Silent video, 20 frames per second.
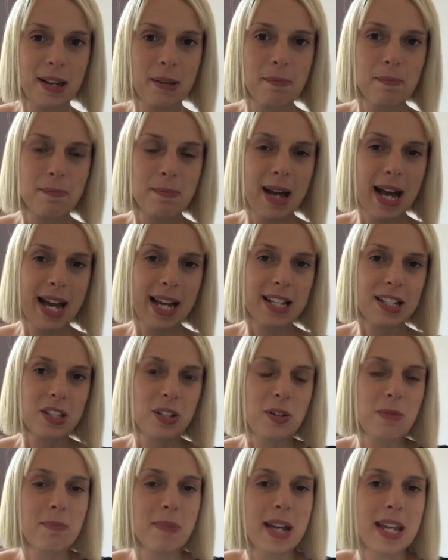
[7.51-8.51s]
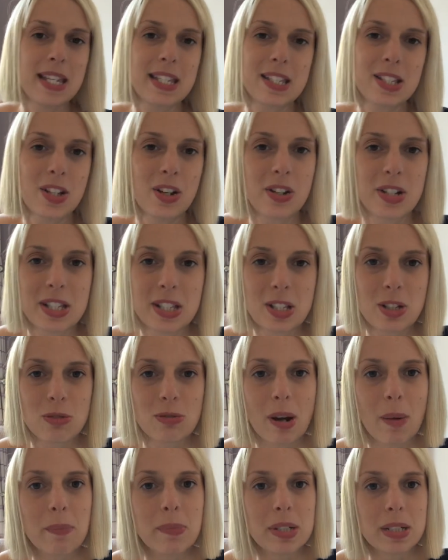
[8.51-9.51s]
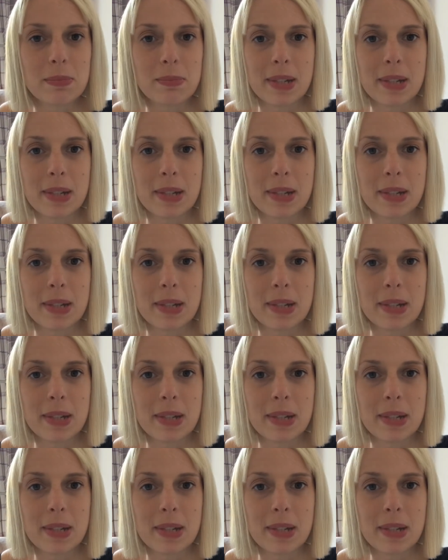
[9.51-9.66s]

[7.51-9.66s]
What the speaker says: Max, who may start interrupting